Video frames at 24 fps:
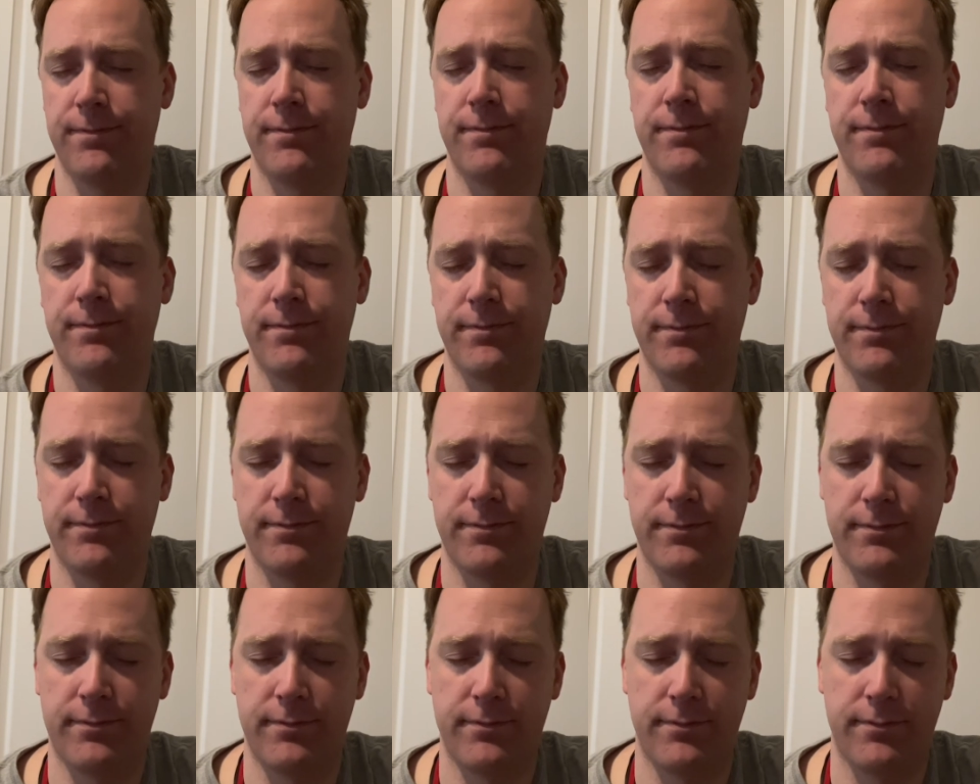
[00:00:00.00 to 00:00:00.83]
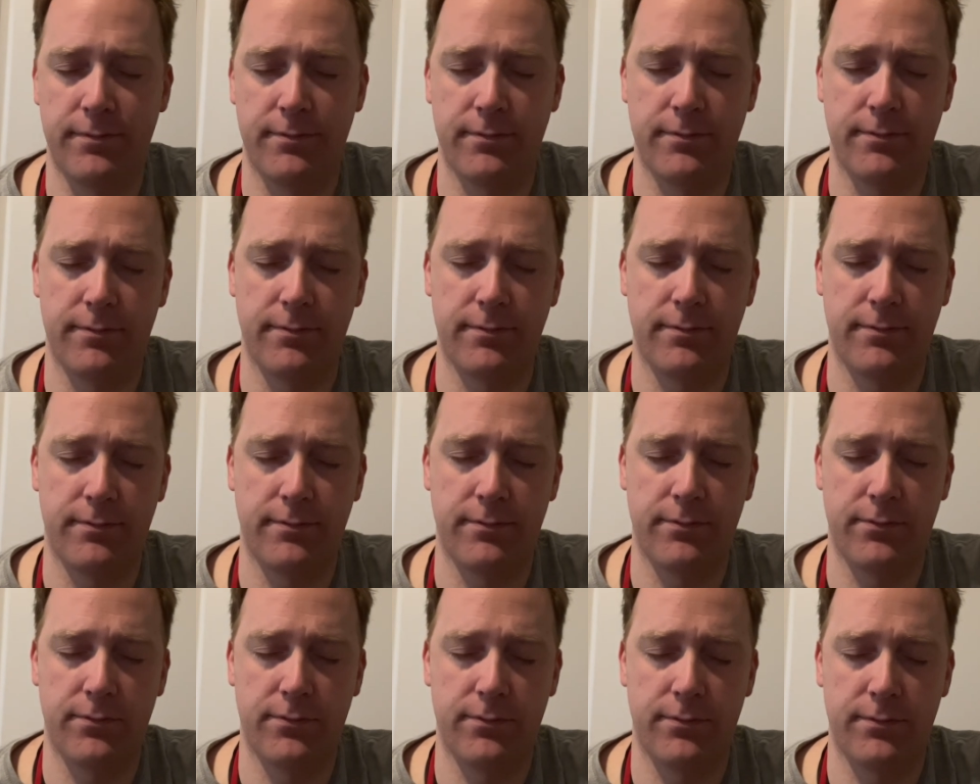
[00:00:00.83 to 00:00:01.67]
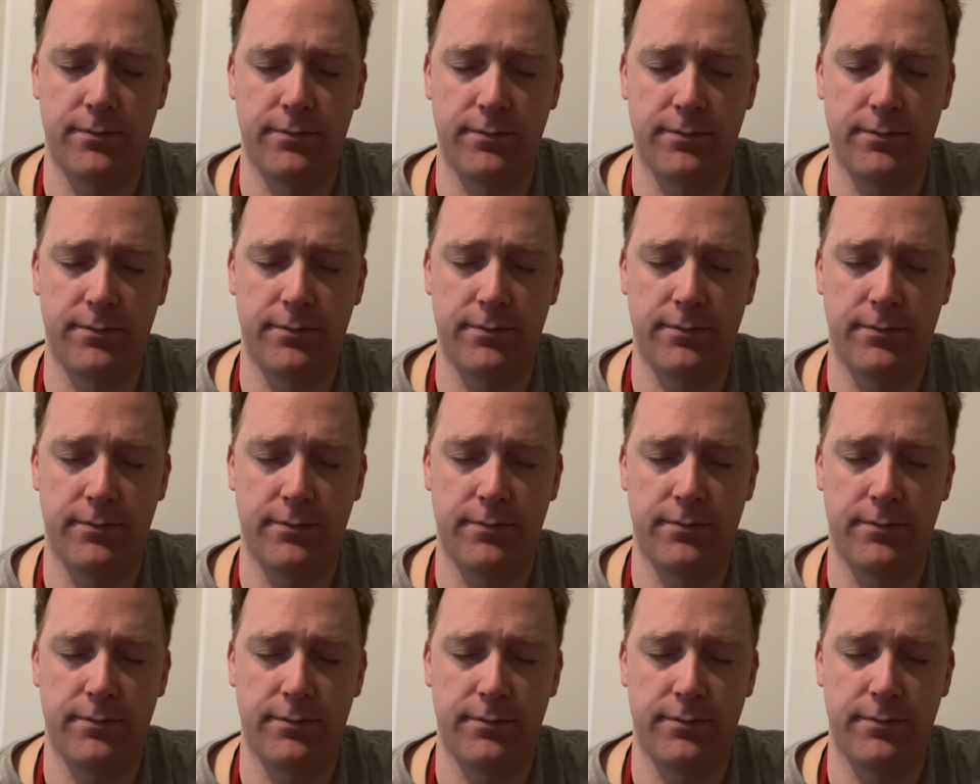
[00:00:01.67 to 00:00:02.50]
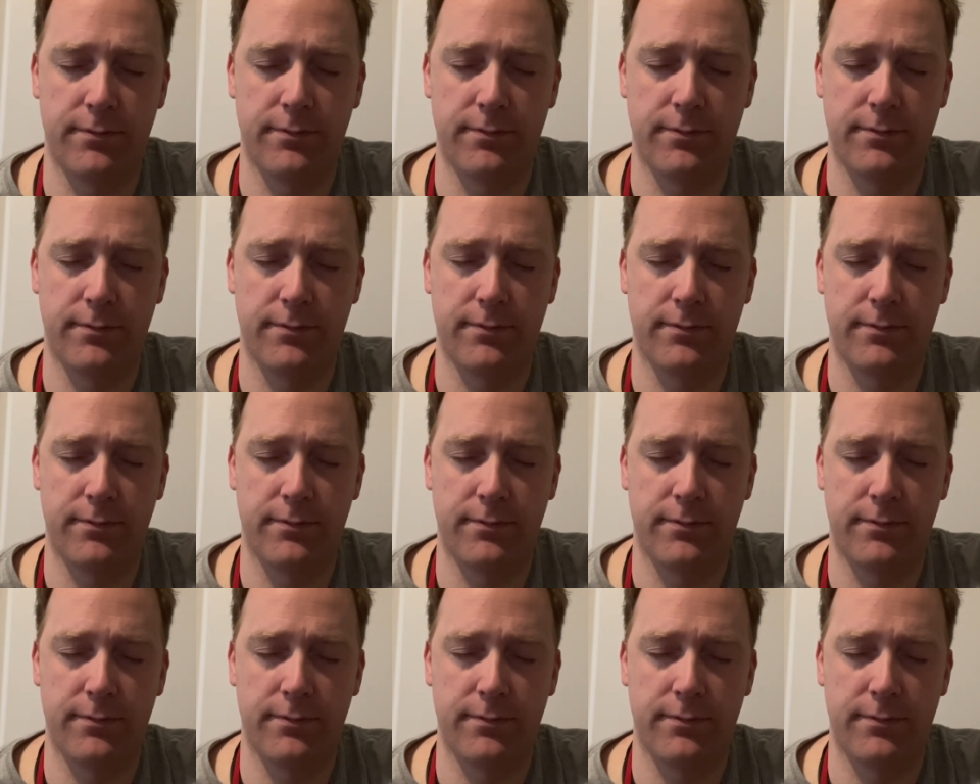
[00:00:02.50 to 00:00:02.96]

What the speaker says: No one is speaking in this clip.